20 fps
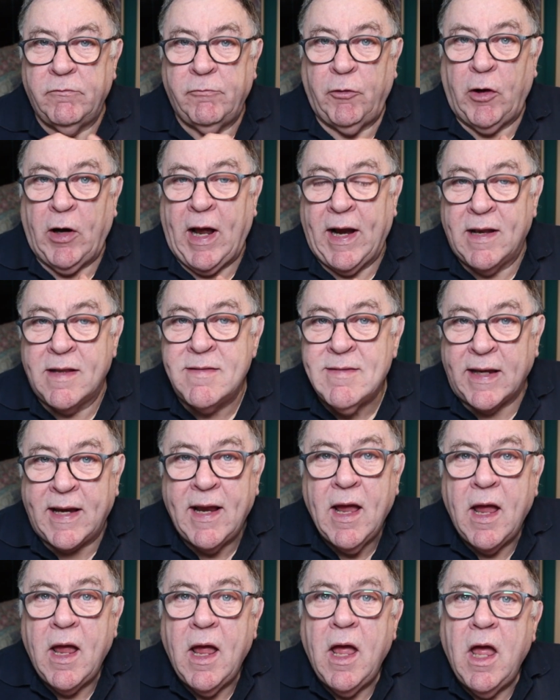
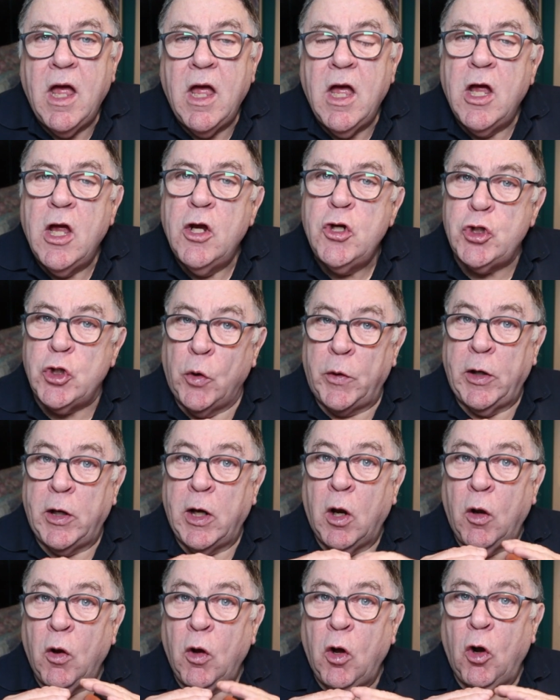variety, showing
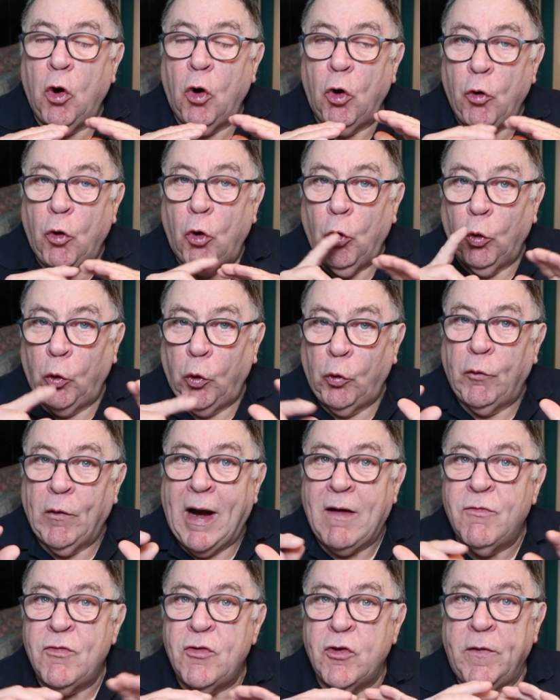you all the
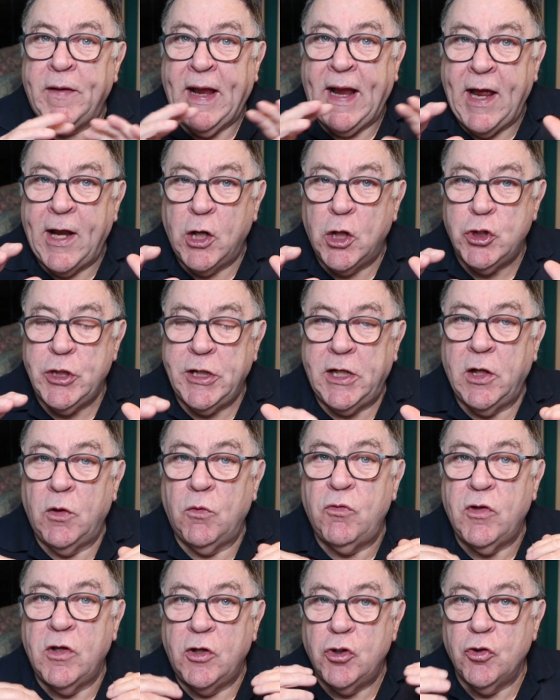graphs and the energy
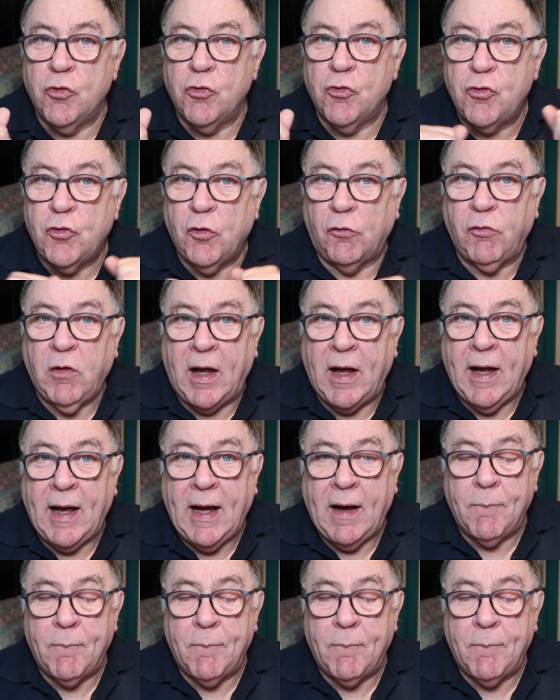usage and stuff like